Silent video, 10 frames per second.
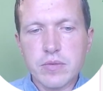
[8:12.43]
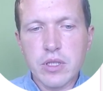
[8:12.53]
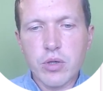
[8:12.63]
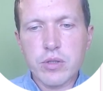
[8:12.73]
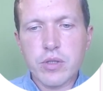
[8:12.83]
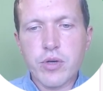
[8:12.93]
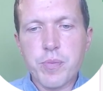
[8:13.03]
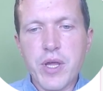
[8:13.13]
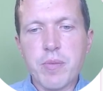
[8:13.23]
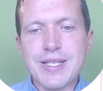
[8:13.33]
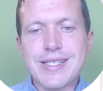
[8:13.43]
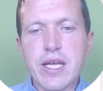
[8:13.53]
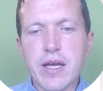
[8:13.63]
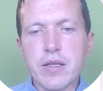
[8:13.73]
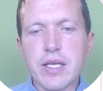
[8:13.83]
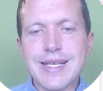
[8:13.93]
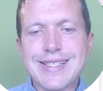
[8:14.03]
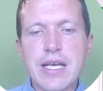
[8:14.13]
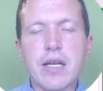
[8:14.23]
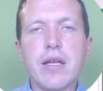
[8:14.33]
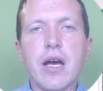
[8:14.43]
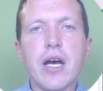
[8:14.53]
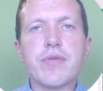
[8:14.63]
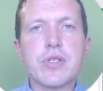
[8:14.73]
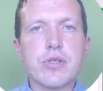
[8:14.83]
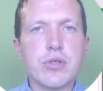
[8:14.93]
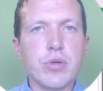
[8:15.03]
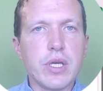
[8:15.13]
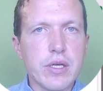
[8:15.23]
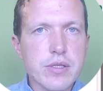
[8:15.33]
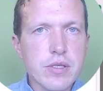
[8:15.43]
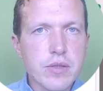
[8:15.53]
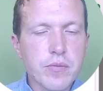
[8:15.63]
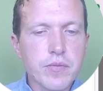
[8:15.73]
loan repayment 10 exactly after 2 years.